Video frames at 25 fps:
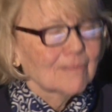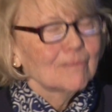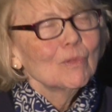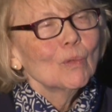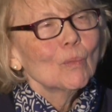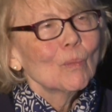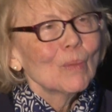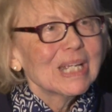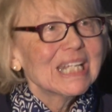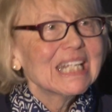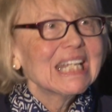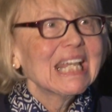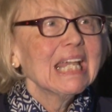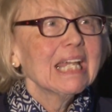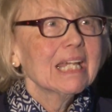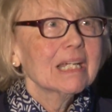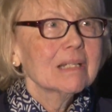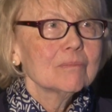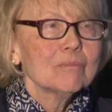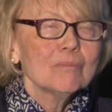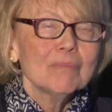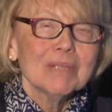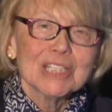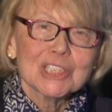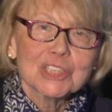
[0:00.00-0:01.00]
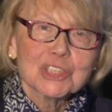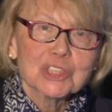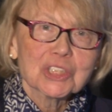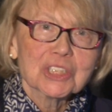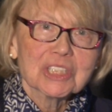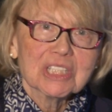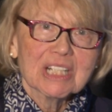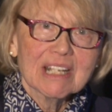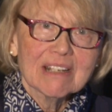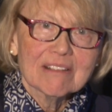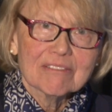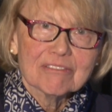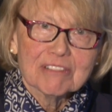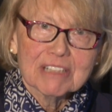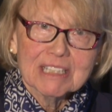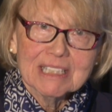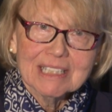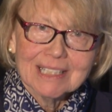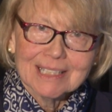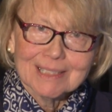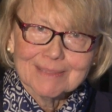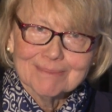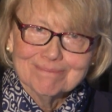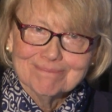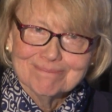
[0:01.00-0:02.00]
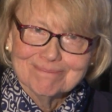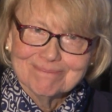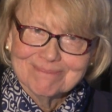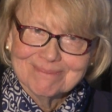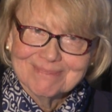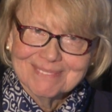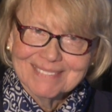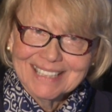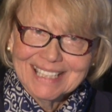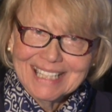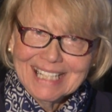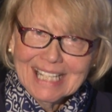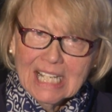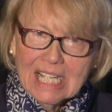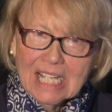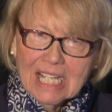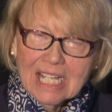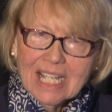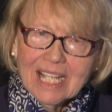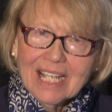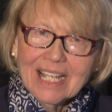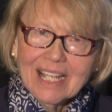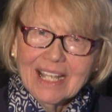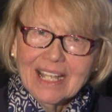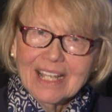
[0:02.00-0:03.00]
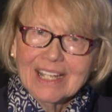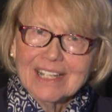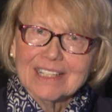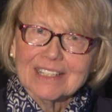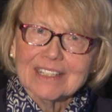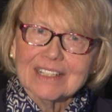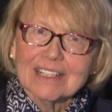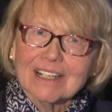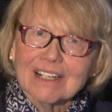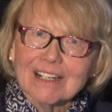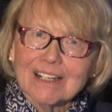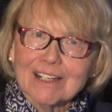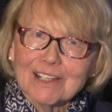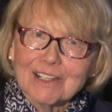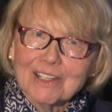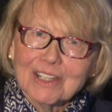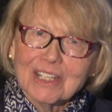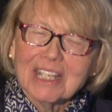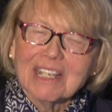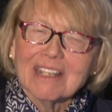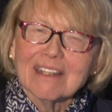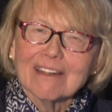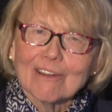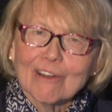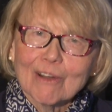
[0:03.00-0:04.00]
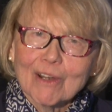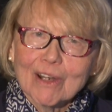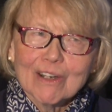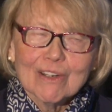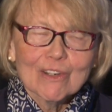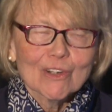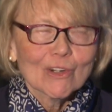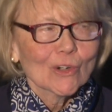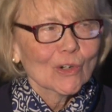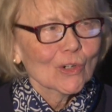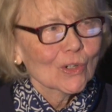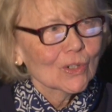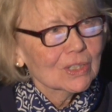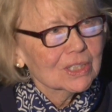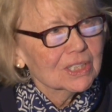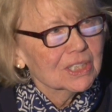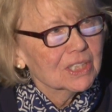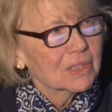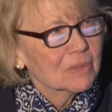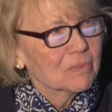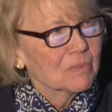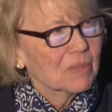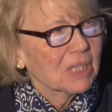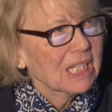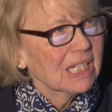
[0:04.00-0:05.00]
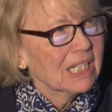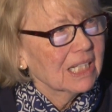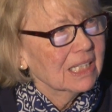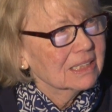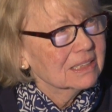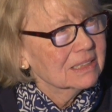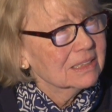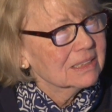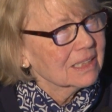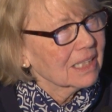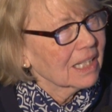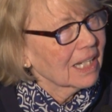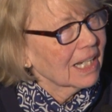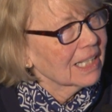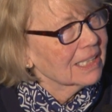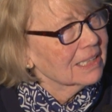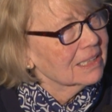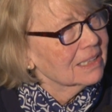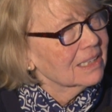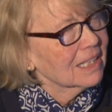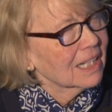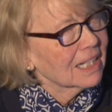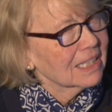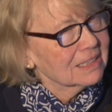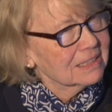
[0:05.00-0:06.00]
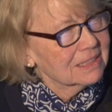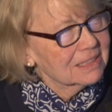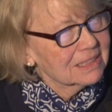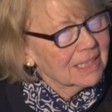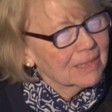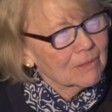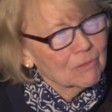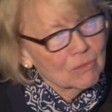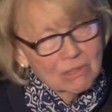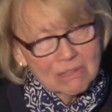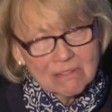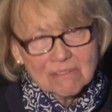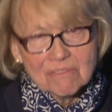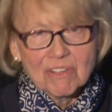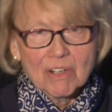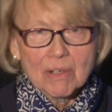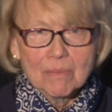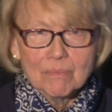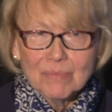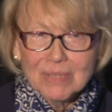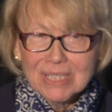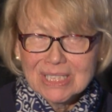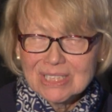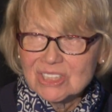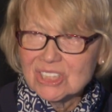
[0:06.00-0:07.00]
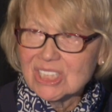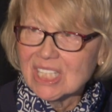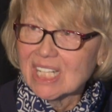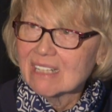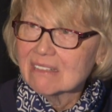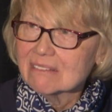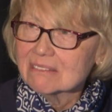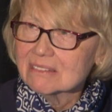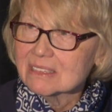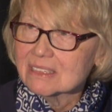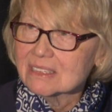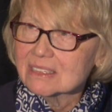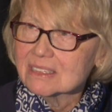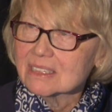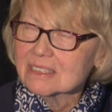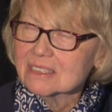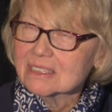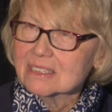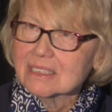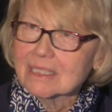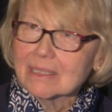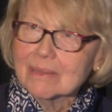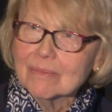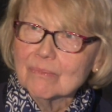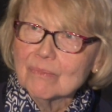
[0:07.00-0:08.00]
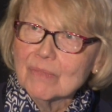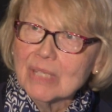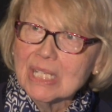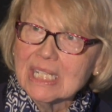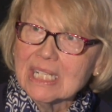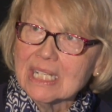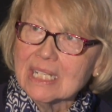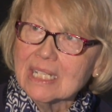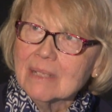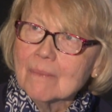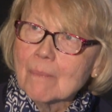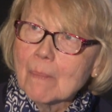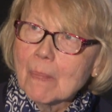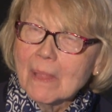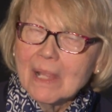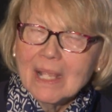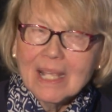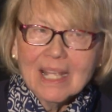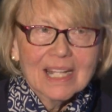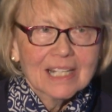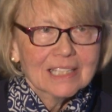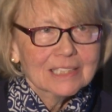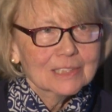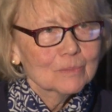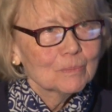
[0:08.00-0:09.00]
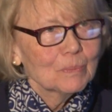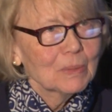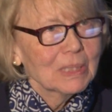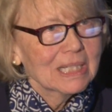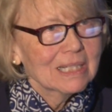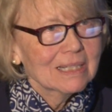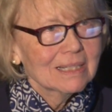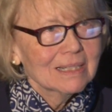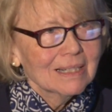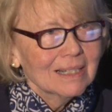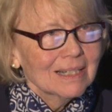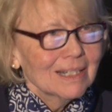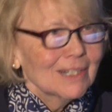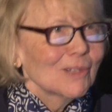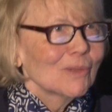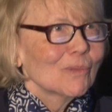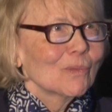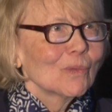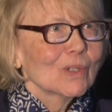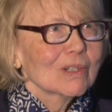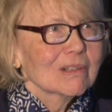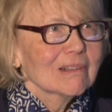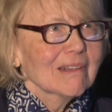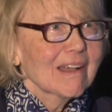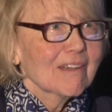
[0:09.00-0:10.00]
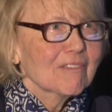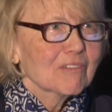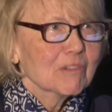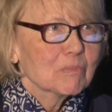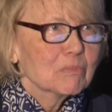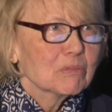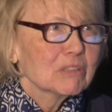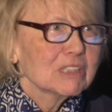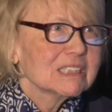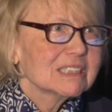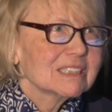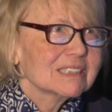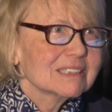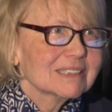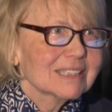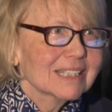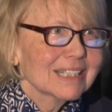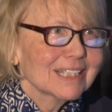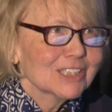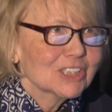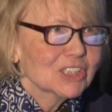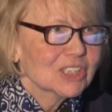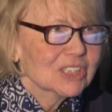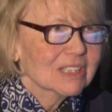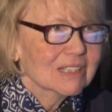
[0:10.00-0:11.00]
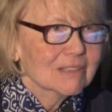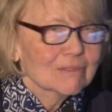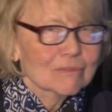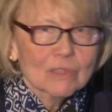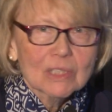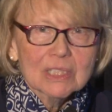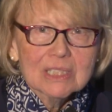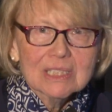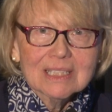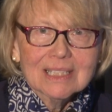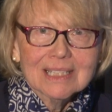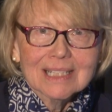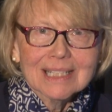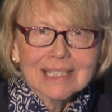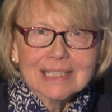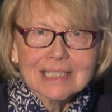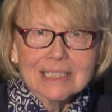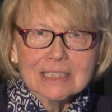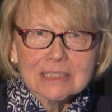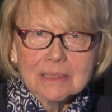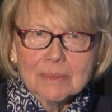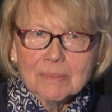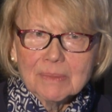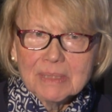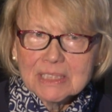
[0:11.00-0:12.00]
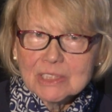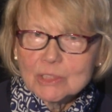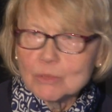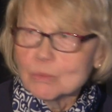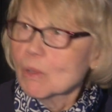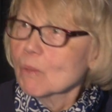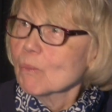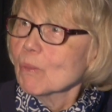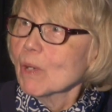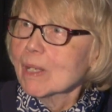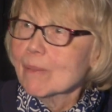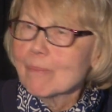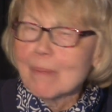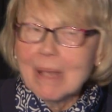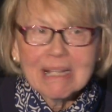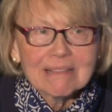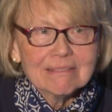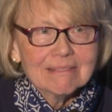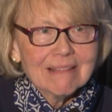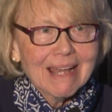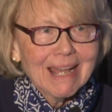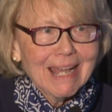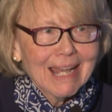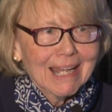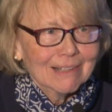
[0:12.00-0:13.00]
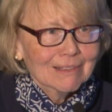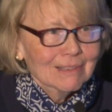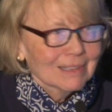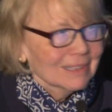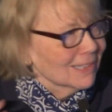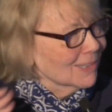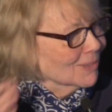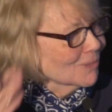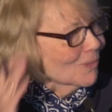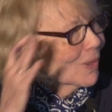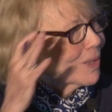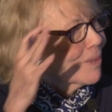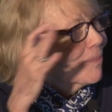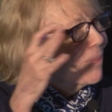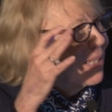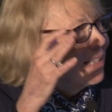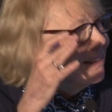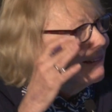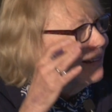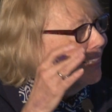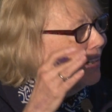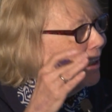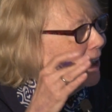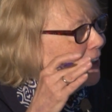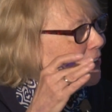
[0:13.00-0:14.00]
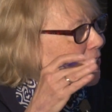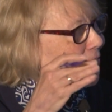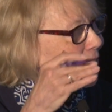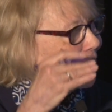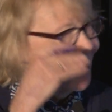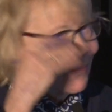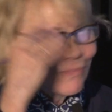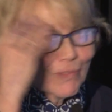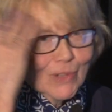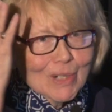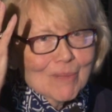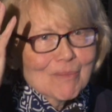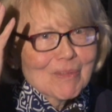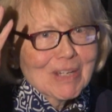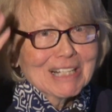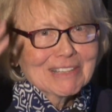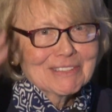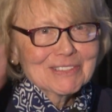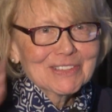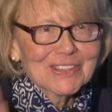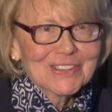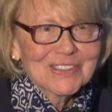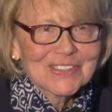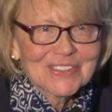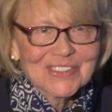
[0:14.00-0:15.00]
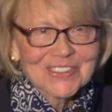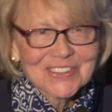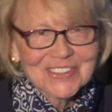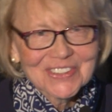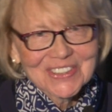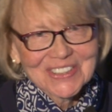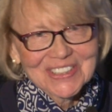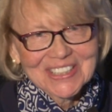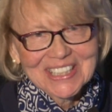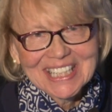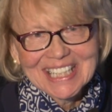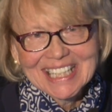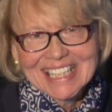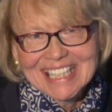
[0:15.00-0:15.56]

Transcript: We can't measure everything. And in our earlier meetings, I'd say one of our big challenges as a committee has been, we'll have a presentation on one thing, and then somebody says, well, what about that? What about the other? And what about the third?